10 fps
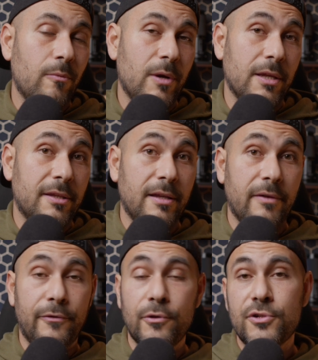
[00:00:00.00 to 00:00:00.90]
with
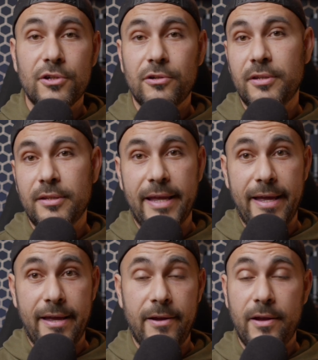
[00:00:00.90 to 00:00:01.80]
Fusion,
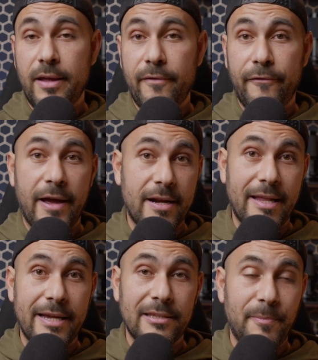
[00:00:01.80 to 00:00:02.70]
the
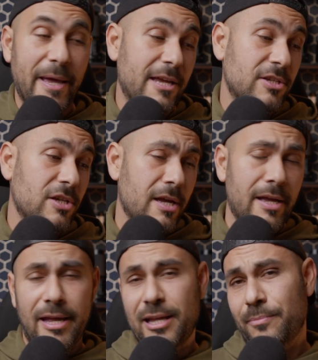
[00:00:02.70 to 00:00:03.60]
Fairlight page,
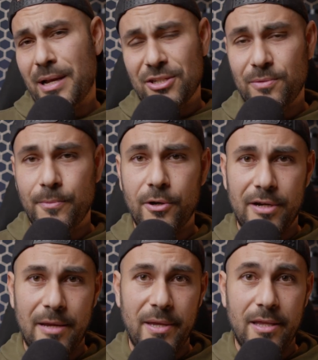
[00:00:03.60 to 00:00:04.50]
and much more.
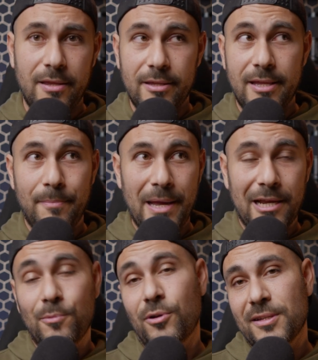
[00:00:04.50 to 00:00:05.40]
I mean, the
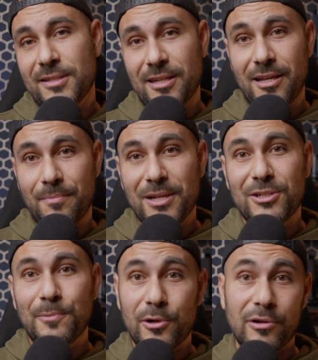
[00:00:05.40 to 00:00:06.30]
MacBook is
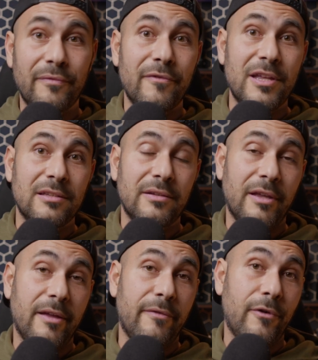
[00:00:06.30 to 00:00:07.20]
much more convenient
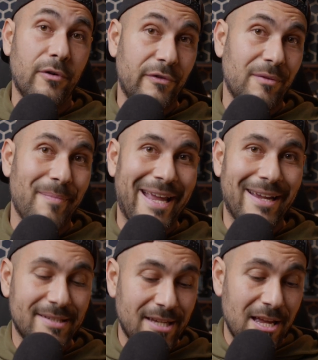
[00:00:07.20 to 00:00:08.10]
for
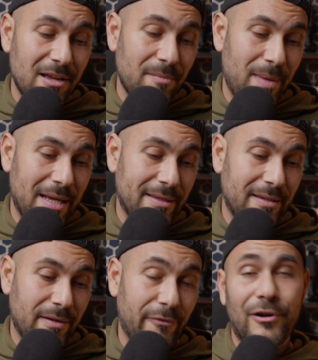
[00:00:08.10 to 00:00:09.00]
filmmakers, but
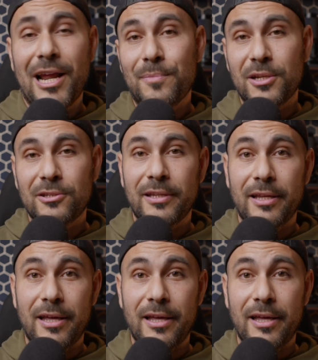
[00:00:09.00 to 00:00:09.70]
for hybrid